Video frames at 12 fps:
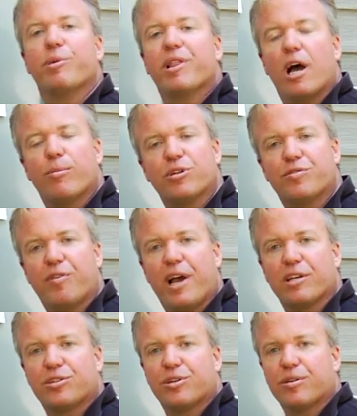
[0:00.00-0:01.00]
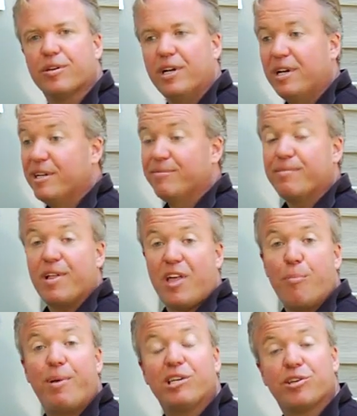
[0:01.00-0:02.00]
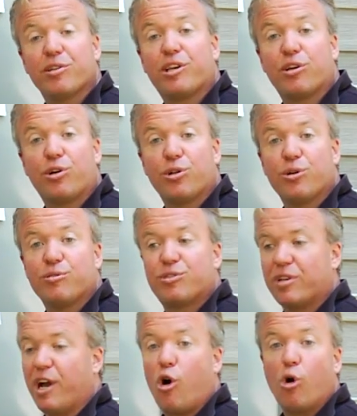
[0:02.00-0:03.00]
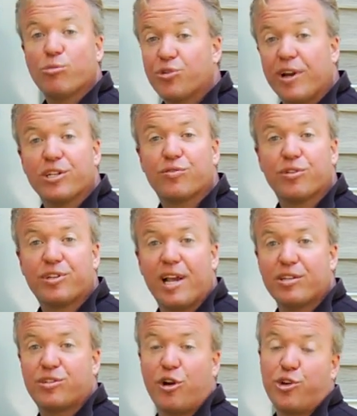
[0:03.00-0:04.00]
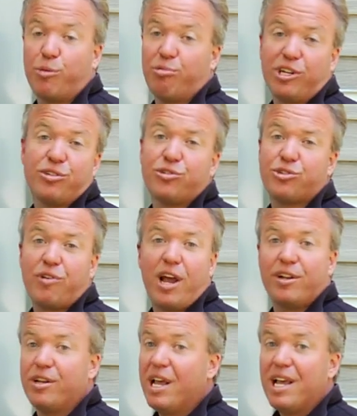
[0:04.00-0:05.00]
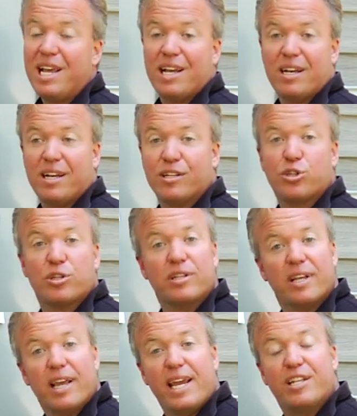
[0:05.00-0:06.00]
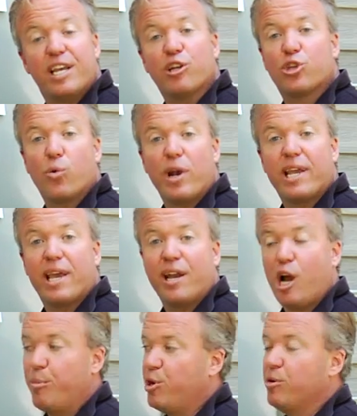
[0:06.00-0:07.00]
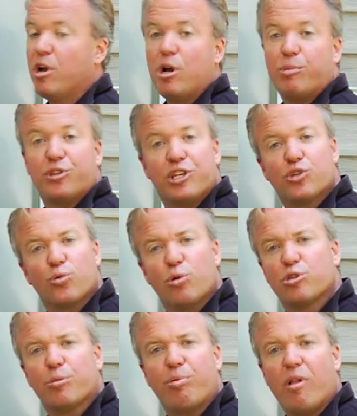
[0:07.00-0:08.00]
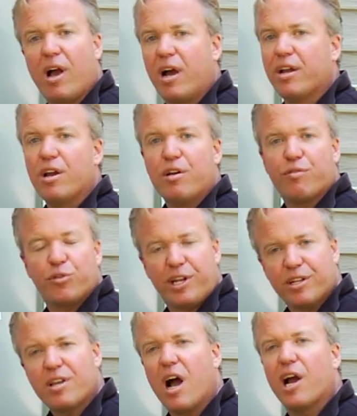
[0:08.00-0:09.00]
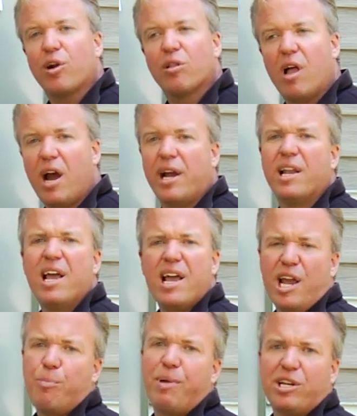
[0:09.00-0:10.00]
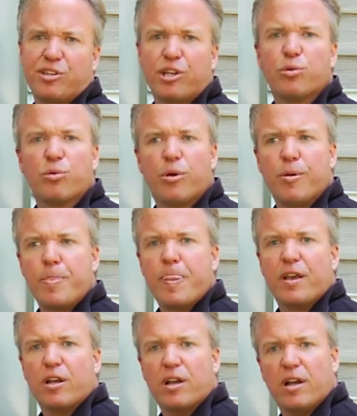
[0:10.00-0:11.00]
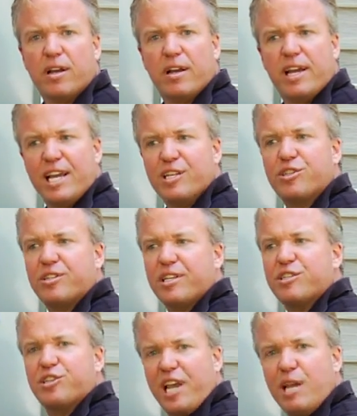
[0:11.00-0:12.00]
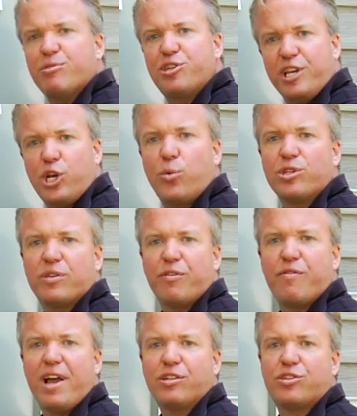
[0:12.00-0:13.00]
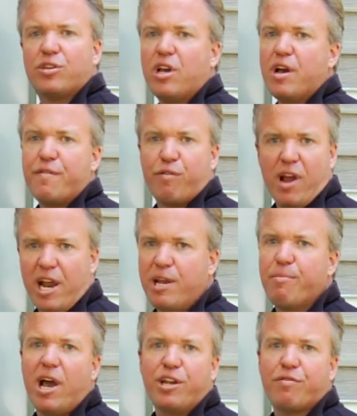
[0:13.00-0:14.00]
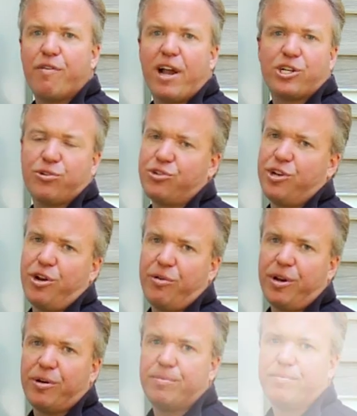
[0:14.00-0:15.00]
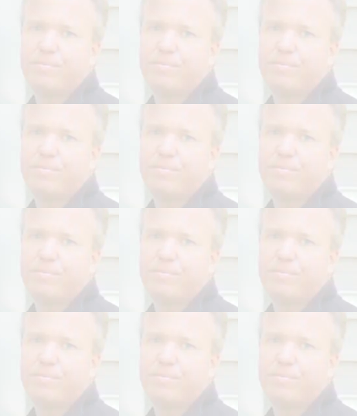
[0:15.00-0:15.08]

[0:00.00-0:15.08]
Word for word: would be that much faster. That basically concludes a home transfer test on your Briggs & Stratton uh, 18 to 20 kW, but these rules apply for the entire line, and it basically is the same sequence of events for any manufacturer generator.